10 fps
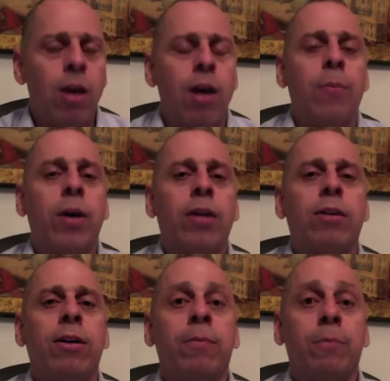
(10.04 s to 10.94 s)
But
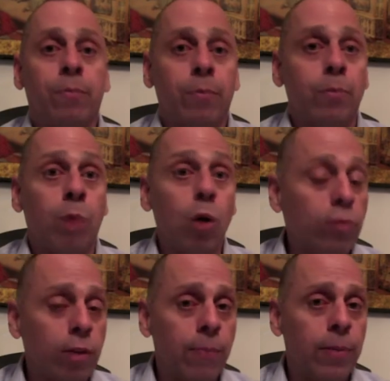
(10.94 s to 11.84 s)

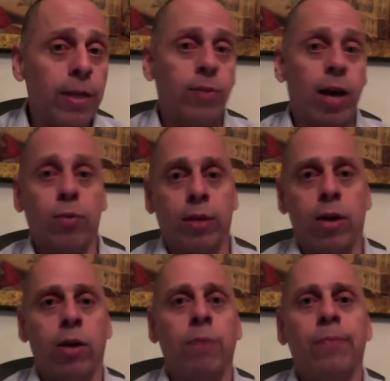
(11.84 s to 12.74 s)
most companies out
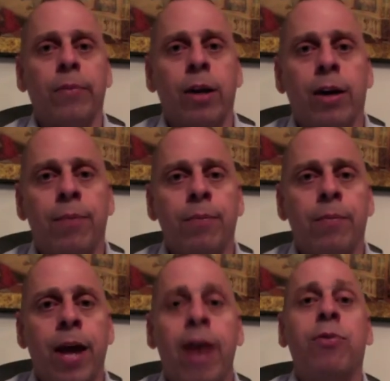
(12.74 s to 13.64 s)
there
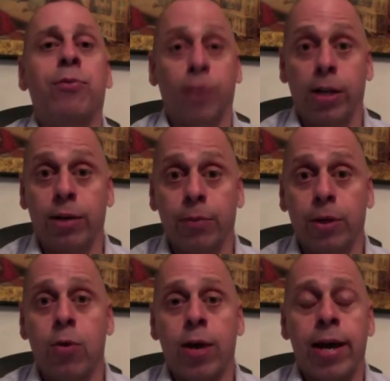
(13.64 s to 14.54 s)
have the freedom to
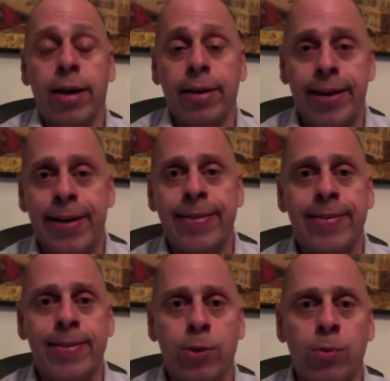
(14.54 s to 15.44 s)
go ahead and
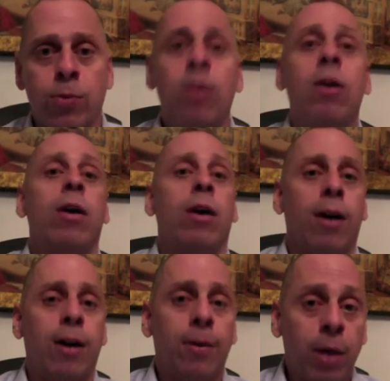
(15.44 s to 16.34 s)
to
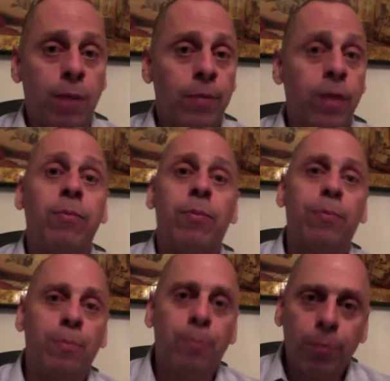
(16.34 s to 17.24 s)
help,
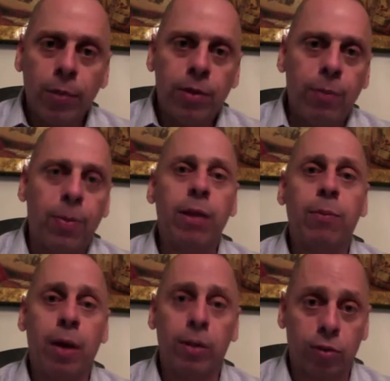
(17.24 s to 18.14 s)
depending
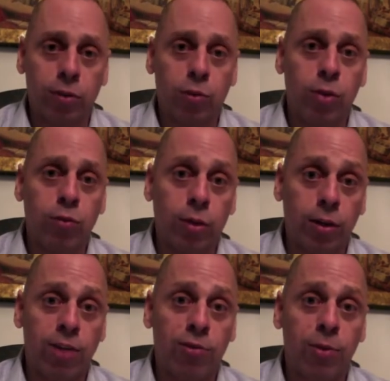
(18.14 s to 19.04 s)
upon the situation with the
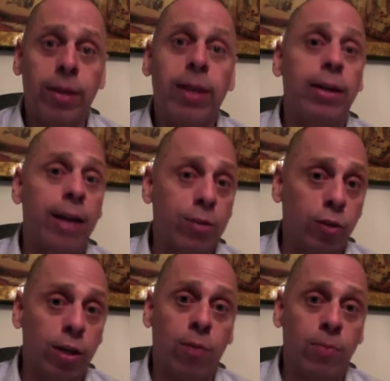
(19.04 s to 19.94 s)
government, they can
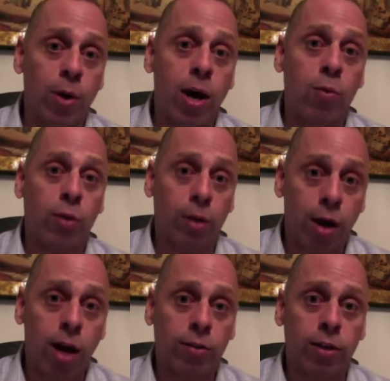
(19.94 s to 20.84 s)
actually help you out with the
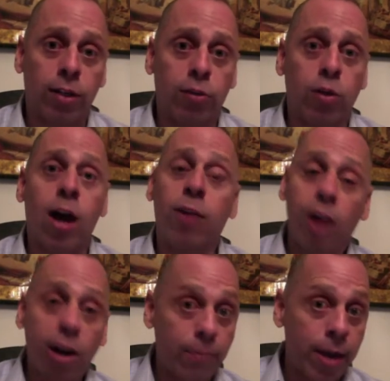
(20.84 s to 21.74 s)
cost on it. So I
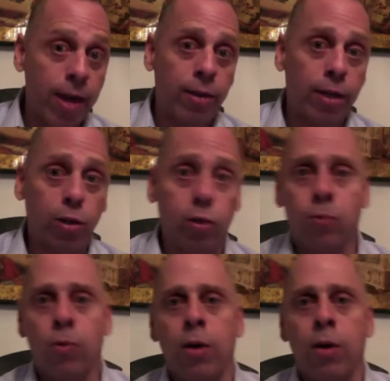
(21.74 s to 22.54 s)
recommend that you